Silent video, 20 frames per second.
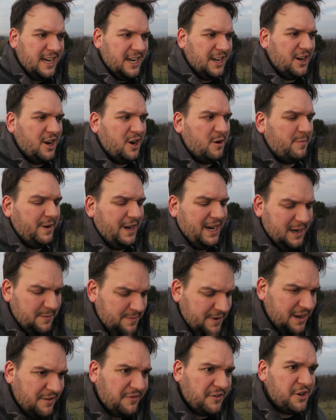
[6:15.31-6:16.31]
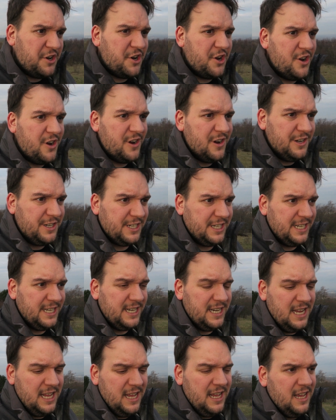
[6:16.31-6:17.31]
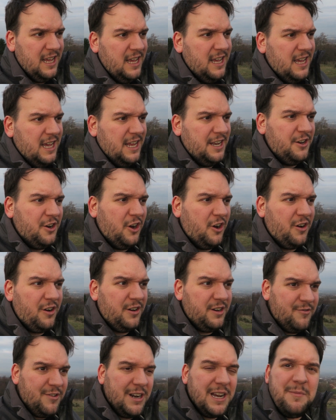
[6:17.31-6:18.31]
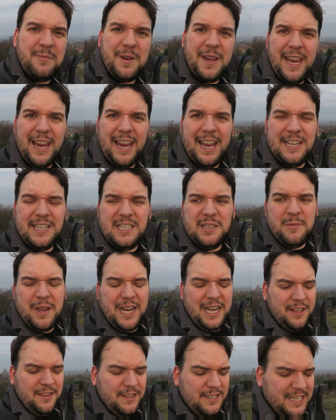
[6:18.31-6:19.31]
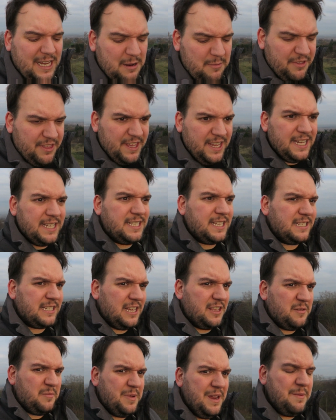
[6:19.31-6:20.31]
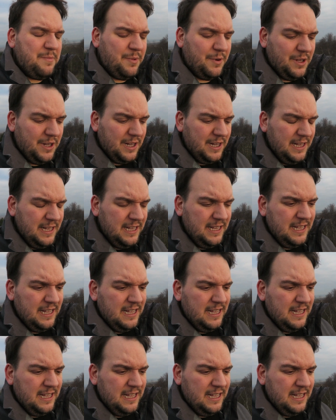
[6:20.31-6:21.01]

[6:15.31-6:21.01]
you know, being a bit of a nerd and not really being into many of the same things as other people.